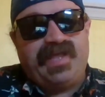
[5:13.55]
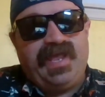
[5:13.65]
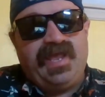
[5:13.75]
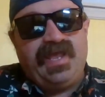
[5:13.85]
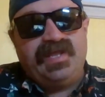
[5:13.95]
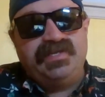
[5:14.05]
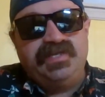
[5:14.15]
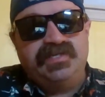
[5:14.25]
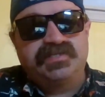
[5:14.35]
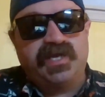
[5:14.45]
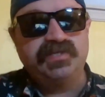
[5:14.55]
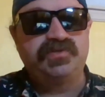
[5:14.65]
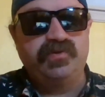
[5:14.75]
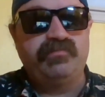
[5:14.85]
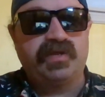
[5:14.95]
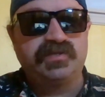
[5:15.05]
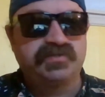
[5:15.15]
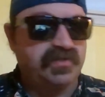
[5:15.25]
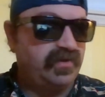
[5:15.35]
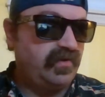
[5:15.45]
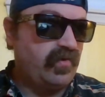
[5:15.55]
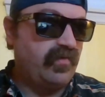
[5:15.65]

and he decides to embezzle